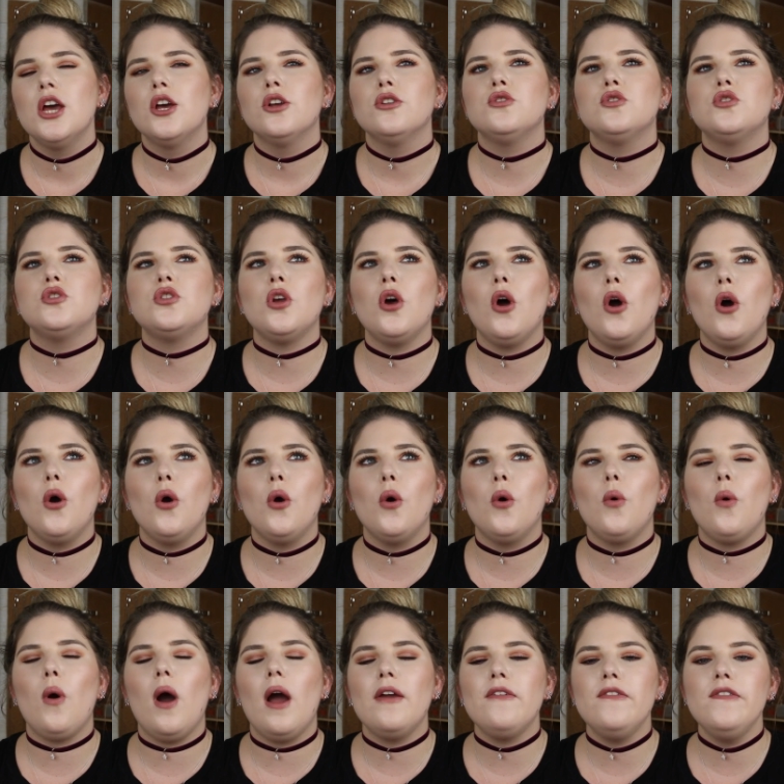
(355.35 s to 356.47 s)

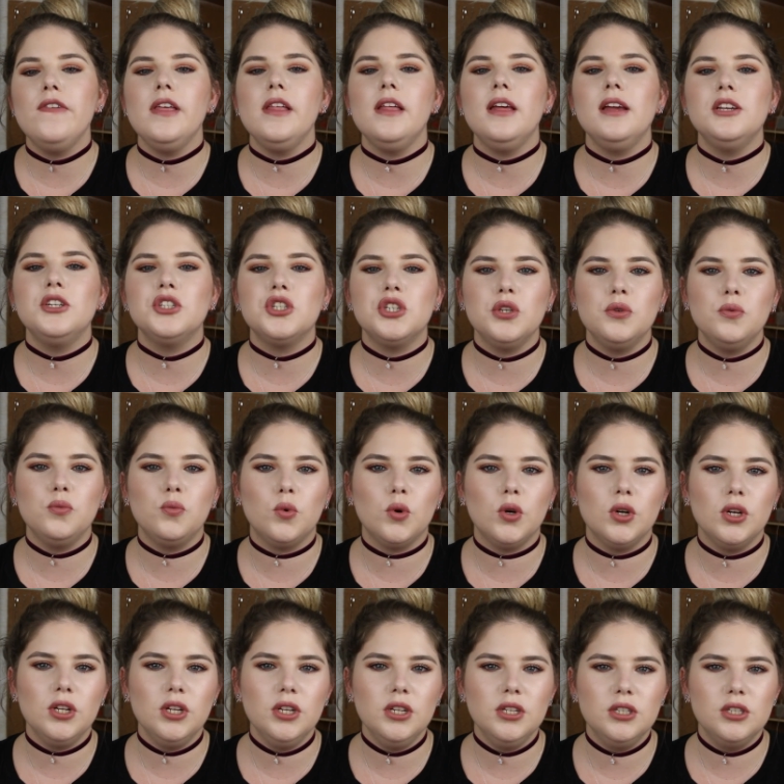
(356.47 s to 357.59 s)
So I feel like she
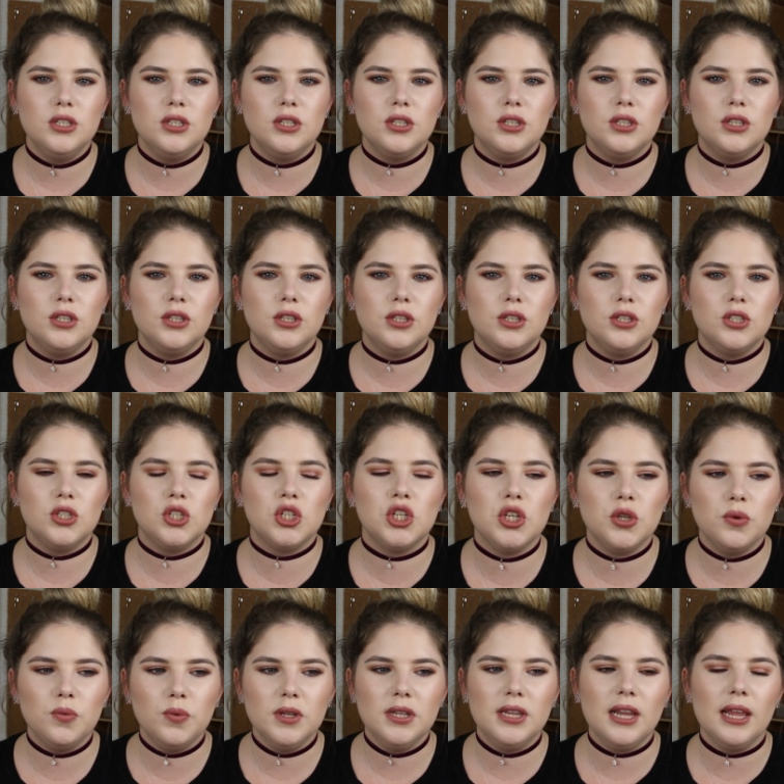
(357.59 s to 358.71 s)
would
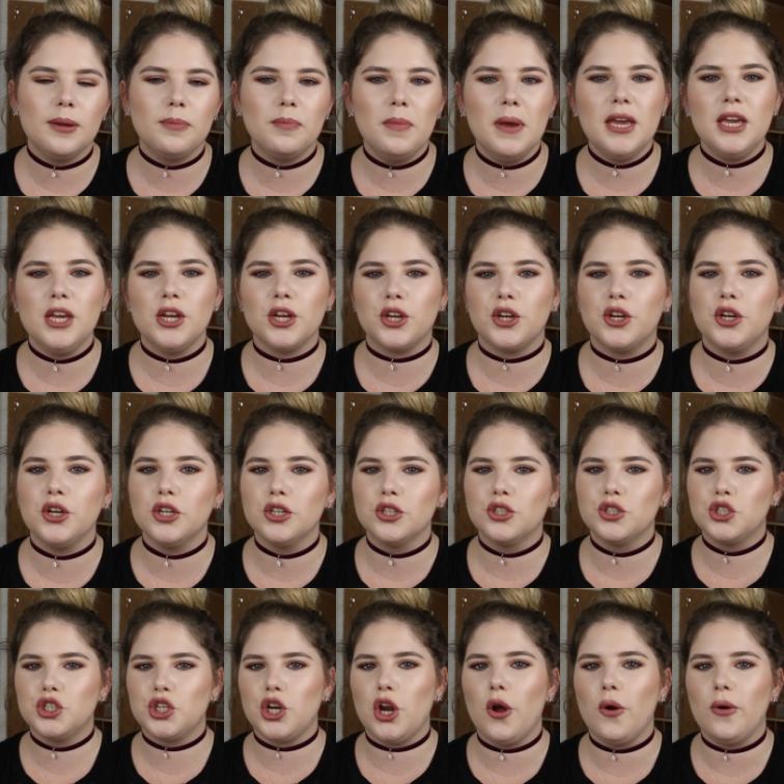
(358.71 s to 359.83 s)
like make a good
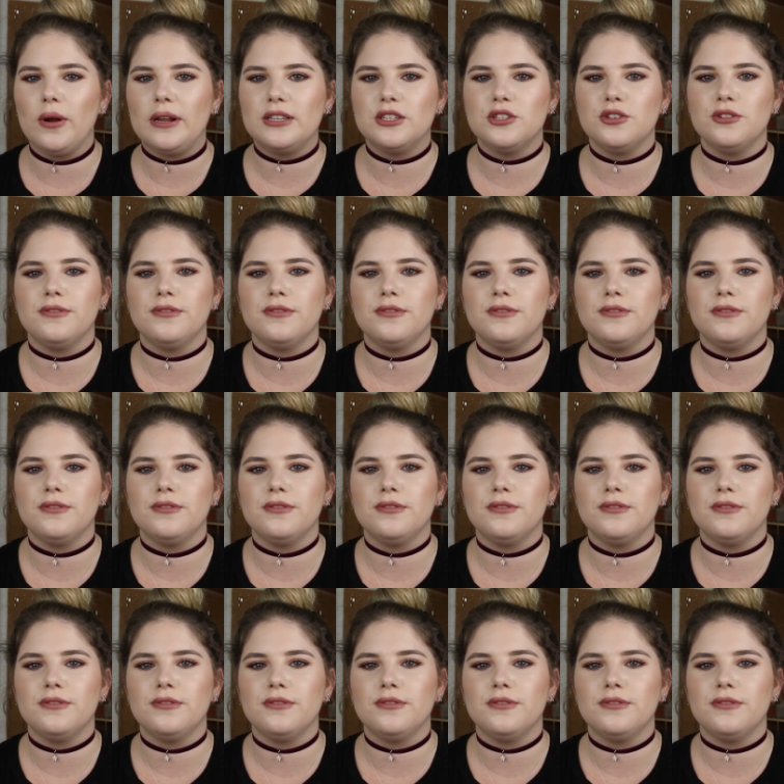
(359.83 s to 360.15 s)
show at